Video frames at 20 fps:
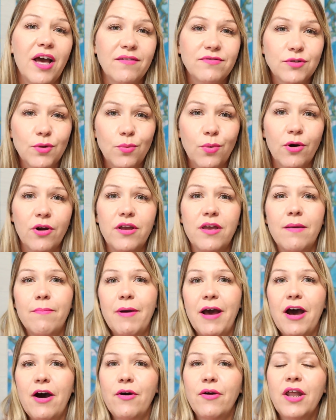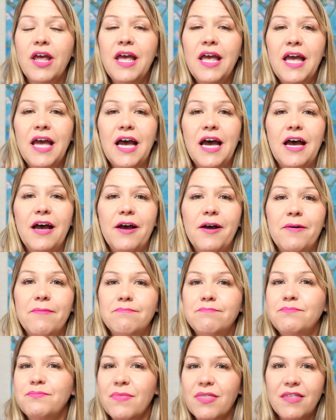have to worry about
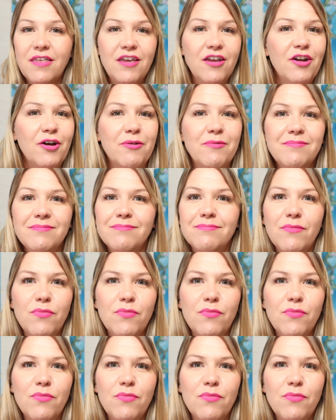um, you know,